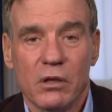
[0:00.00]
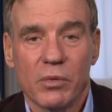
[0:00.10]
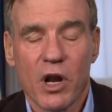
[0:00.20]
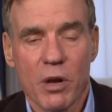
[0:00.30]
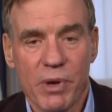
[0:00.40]

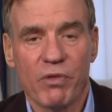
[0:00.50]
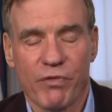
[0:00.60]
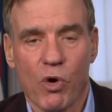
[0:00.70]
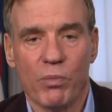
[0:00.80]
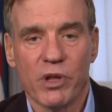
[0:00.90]
That ought to be
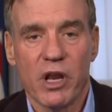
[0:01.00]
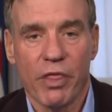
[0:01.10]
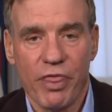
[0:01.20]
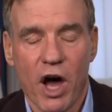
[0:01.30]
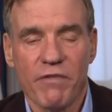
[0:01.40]
reformed in a
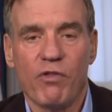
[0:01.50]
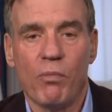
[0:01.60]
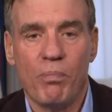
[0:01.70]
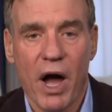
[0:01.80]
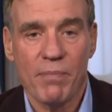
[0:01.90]
thoughtful,
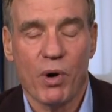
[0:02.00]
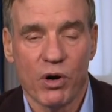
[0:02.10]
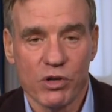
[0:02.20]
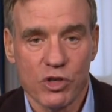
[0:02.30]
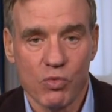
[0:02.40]

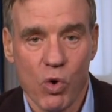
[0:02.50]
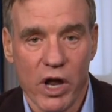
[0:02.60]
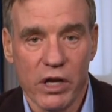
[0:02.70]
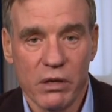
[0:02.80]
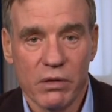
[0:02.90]
bipartisan way,